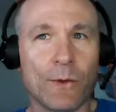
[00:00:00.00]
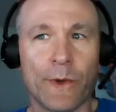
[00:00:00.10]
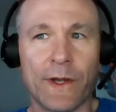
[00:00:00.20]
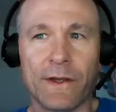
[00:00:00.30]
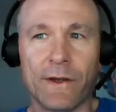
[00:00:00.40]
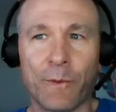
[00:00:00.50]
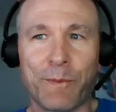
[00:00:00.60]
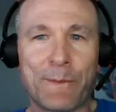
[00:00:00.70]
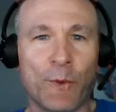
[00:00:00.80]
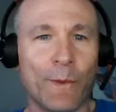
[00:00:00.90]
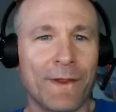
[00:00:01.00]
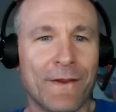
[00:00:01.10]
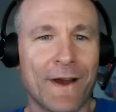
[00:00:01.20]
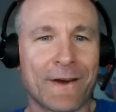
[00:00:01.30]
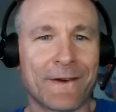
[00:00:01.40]
when, people win
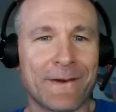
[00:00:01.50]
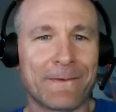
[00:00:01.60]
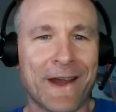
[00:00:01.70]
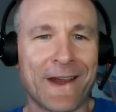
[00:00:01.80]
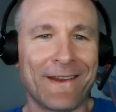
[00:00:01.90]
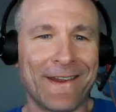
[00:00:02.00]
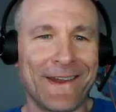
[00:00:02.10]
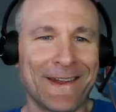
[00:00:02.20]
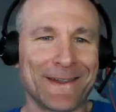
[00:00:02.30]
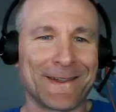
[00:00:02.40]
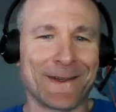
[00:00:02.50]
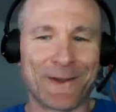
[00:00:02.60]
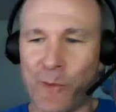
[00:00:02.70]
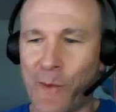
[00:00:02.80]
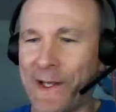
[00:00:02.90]
the lottery, right? And they get this
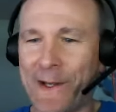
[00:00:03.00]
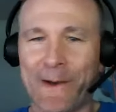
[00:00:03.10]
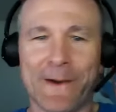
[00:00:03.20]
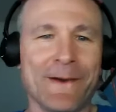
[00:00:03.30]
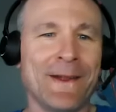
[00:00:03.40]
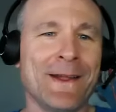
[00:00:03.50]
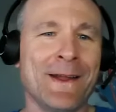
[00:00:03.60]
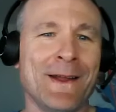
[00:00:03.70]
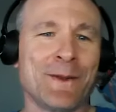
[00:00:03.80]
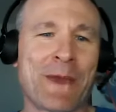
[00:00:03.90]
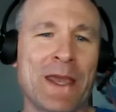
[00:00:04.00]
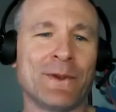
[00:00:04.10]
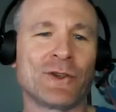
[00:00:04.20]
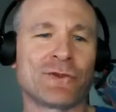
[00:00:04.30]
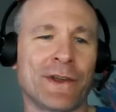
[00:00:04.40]
like 20-year
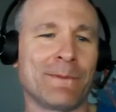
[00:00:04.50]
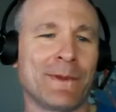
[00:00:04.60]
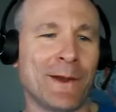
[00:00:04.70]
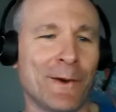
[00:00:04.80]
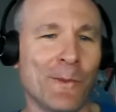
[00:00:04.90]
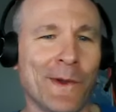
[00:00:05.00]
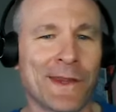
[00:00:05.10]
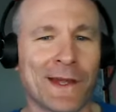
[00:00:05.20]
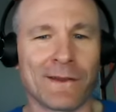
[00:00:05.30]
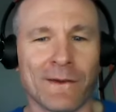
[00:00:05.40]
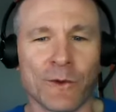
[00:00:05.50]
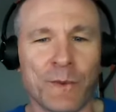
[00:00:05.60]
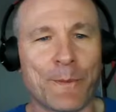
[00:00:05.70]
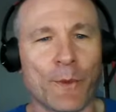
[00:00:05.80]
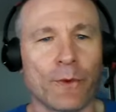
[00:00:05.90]
payment stream and they don't want that. There are
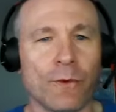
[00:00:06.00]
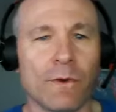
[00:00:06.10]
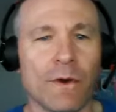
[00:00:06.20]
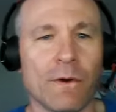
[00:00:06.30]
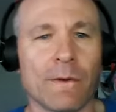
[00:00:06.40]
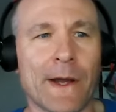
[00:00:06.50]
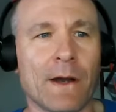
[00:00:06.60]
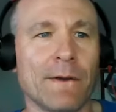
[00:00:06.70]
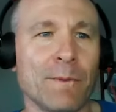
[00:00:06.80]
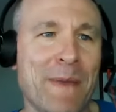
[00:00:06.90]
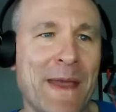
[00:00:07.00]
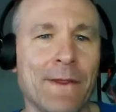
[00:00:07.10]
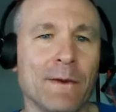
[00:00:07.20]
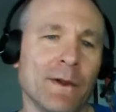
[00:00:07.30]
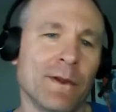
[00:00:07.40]
people who will go around and
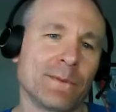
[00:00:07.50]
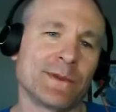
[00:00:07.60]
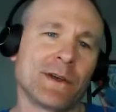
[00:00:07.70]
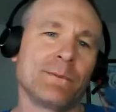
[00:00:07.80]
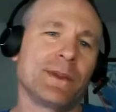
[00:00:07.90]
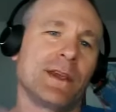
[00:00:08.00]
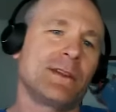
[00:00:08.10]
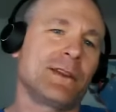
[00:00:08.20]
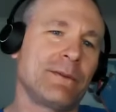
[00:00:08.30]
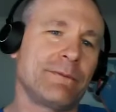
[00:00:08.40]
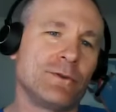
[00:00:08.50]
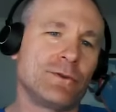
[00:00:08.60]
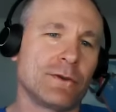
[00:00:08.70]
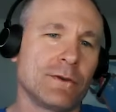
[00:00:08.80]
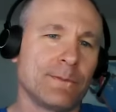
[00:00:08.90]
pay them a lump sum to get that
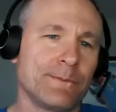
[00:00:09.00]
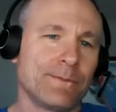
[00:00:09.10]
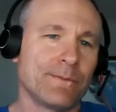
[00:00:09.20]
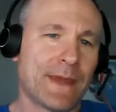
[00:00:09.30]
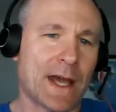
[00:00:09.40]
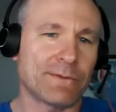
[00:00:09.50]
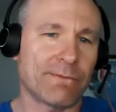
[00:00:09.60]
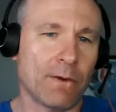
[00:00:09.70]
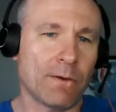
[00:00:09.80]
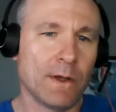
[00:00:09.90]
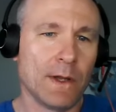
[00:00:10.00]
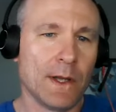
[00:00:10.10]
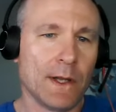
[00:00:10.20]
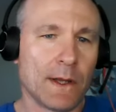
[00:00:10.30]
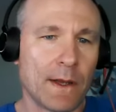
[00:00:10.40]
future cash flow.
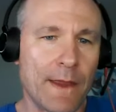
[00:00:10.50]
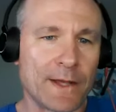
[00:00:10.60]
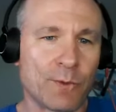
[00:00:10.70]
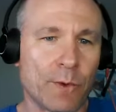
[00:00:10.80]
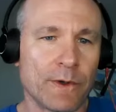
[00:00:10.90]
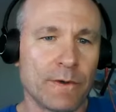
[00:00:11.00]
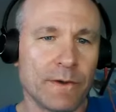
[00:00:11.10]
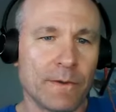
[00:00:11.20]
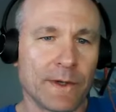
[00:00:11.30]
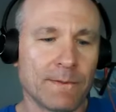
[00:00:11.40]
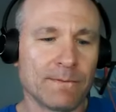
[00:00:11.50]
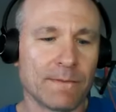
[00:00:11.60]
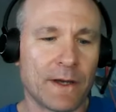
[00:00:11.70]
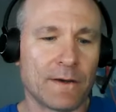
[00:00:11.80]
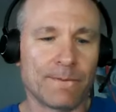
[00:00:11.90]
And that's what you're doing
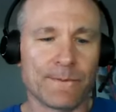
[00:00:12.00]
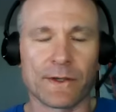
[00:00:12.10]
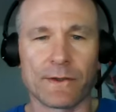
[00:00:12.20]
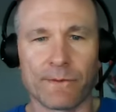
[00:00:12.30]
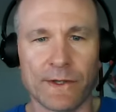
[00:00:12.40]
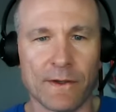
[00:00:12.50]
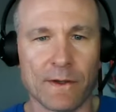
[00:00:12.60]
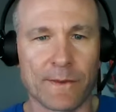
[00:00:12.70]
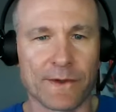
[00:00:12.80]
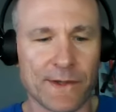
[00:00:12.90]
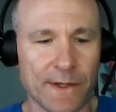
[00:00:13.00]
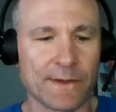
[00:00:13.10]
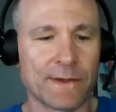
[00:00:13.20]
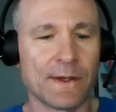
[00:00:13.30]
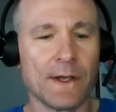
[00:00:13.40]
here. So that's reason number
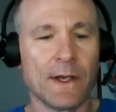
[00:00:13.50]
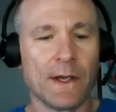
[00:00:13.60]
six.